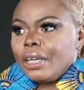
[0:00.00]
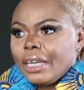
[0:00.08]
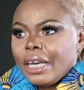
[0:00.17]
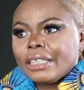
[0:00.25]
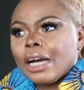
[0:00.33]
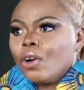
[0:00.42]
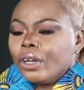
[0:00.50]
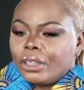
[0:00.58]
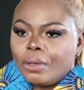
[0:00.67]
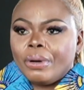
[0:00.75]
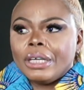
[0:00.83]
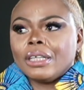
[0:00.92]
Yes, I got
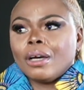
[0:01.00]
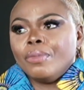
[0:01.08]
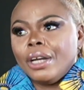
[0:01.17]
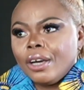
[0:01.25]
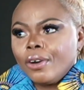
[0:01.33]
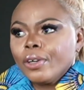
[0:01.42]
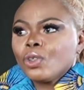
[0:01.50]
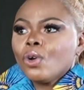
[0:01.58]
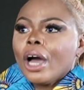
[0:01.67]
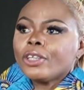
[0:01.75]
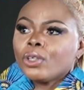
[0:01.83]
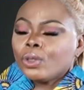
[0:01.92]
a place. I'm in Lagos, so
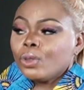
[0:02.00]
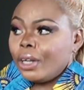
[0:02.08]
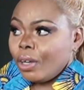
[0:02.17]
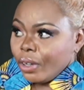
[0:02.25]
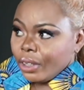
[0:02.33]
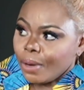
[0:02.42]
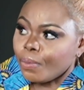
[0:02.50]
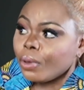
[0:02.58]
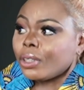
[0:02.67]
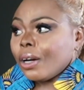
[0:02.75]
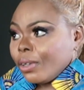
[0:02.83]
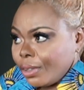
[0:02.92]
I shot to Lagos and Port
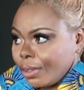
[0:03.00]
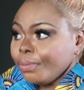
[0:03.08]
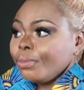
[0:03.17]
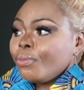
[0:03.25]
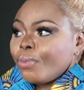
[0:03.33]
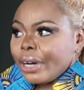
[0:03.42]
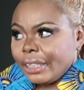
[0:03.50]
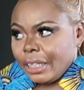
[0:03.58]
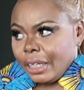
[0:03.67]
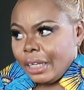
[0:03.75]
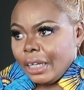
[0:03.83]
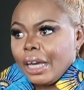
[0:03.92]
Harcourt. Okay.
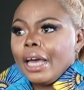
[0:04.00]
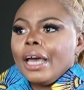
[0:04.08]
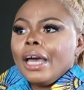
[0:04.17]
Presently. But you